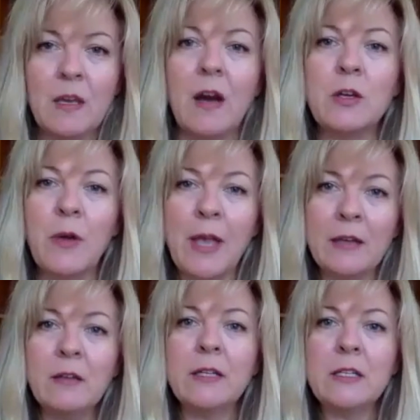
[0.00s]
Are you
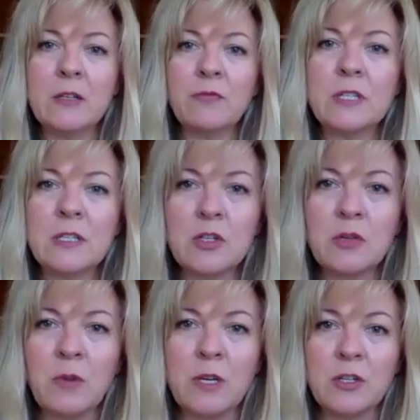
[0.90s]
handling different
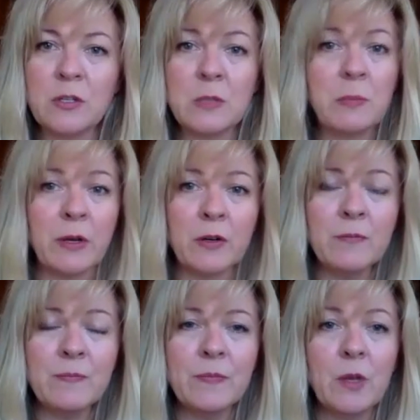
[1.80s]
situations better,
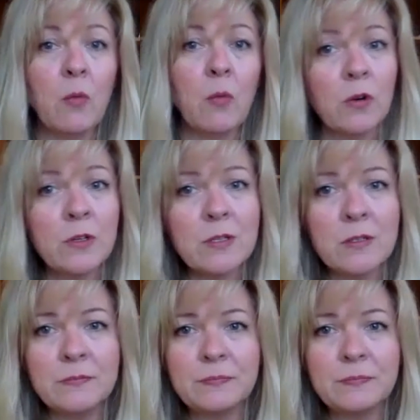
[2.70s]
worse?